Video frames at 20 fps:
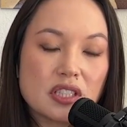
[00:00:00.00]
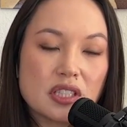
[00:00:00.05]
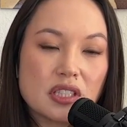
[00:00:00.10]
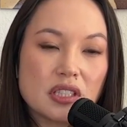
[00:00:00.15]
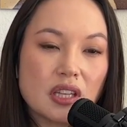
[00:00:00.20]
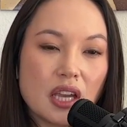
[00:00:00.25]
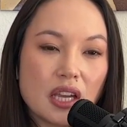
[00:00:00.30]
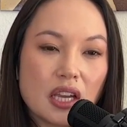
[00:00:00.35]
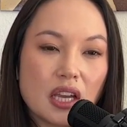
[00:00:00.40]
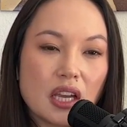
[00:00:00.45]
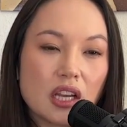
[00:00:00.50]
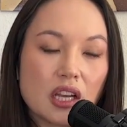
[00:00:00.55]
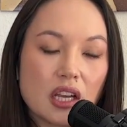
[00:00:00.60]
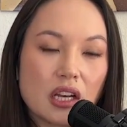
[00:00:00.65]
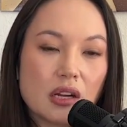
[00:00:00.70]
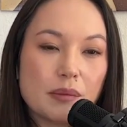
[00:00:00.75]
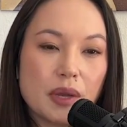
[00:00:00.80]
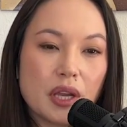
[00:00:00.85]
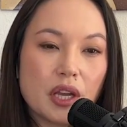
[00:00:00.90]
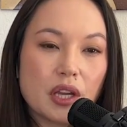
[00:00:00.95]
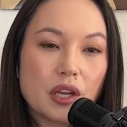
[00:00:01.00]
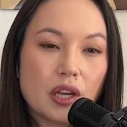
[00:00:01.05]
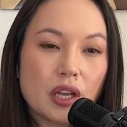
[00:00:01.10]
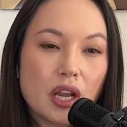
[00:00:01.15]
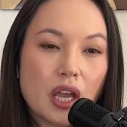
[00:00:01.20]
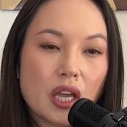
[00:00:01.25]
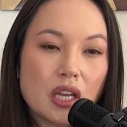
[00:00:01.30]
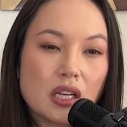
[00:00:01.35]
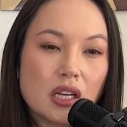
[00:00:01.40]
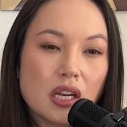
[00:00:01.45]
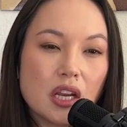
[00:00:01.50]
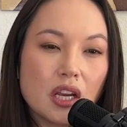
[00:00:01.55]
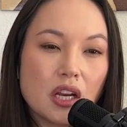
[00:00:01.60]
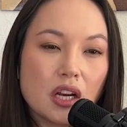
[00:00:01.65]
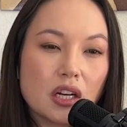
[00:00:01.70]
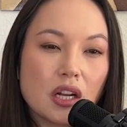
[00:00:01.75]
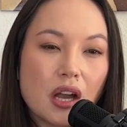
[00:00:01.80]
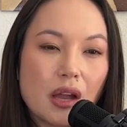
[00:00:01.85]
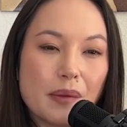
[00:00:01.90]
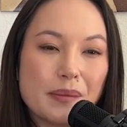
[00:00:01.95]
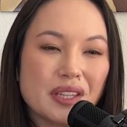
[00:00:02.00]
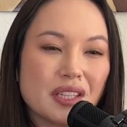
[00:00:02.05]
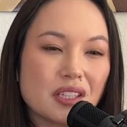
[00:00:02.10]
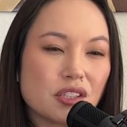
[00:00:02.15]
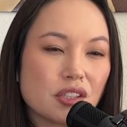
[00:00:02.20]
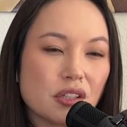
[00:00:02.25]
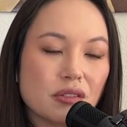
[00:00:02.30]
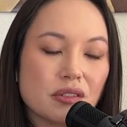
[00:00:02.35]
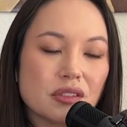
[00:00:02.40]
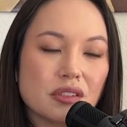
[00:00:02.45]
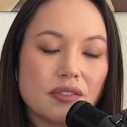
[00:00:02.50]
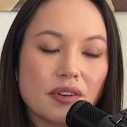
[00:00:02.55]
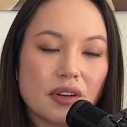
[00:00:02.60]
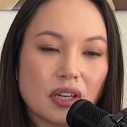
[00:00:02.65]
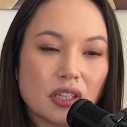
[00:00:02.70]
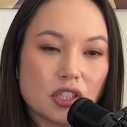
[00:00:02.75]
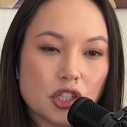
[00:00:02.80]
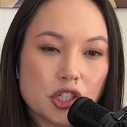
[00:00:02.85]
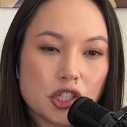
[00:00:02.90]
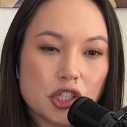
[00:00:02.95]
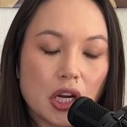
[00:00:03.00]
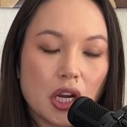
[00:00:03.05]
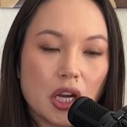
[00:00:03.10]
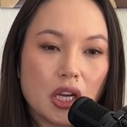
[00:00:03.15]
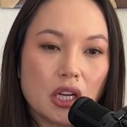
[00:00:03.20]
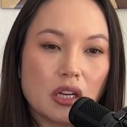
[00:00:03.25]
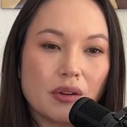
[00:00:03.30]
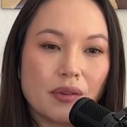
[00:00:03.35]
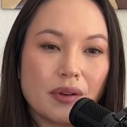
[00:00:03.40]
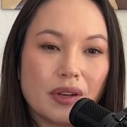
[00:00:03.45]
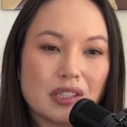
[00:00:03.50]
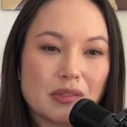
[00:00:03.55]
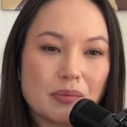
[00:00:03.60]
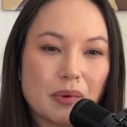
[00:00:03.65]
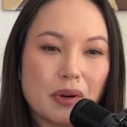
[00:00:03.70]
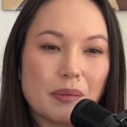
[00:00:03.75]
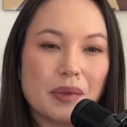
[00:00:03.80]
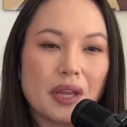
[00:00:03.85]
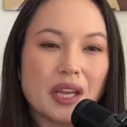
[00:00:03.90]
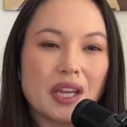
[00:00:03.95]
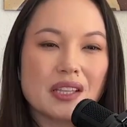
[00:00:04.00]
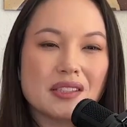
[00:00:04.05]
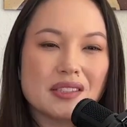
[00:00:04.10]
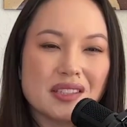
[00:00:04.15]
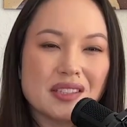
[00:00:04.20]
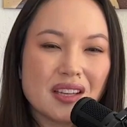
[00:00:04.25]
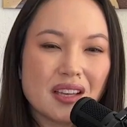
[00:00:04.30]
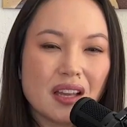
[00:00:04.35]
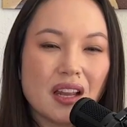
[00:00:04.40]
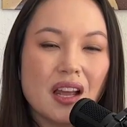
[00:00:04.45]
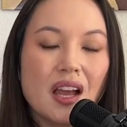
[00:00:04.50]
it's like gonna be a good ending or not. I mean, the show is fucking shit, anyways. But I'm like, is it